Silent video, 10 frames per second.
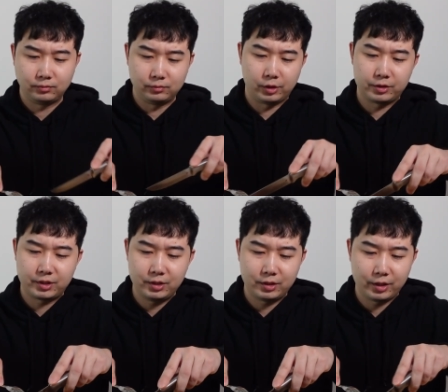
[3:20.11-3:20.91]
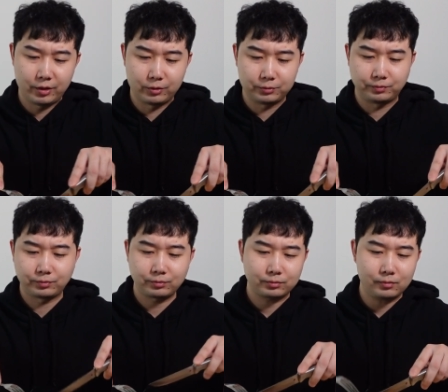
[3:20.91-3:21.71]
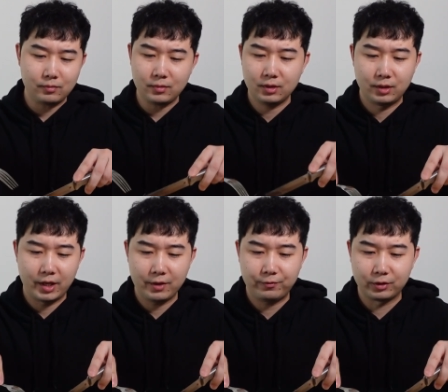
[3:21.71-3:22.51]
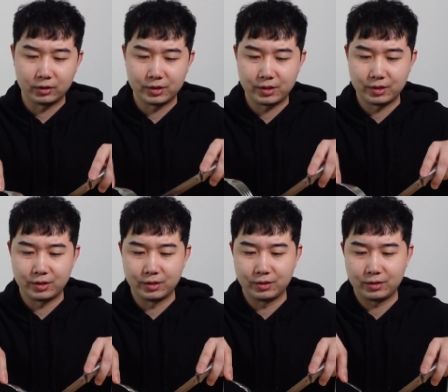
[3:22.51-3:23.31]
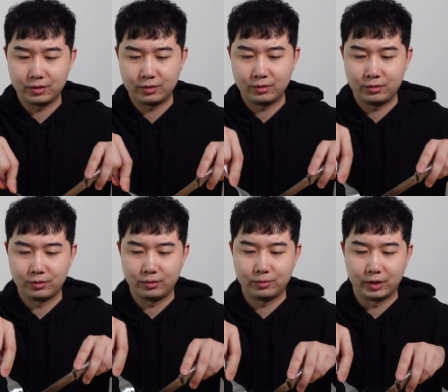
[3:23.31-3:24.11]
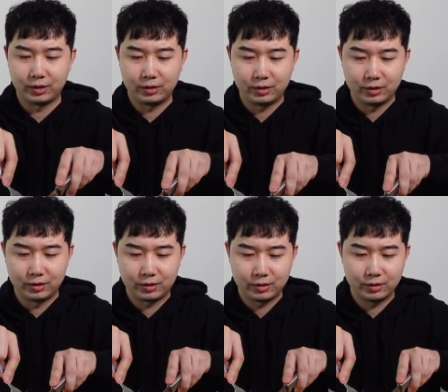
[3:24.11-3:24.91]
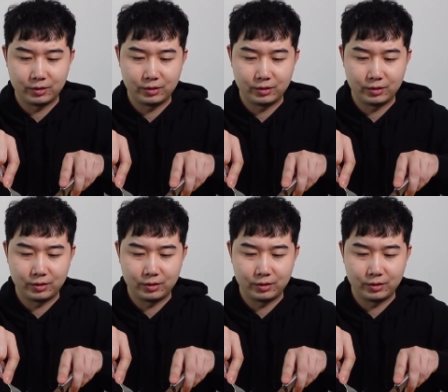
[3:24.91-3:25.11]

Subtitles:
Y'all seeing how effortless this is. Oh my goodness.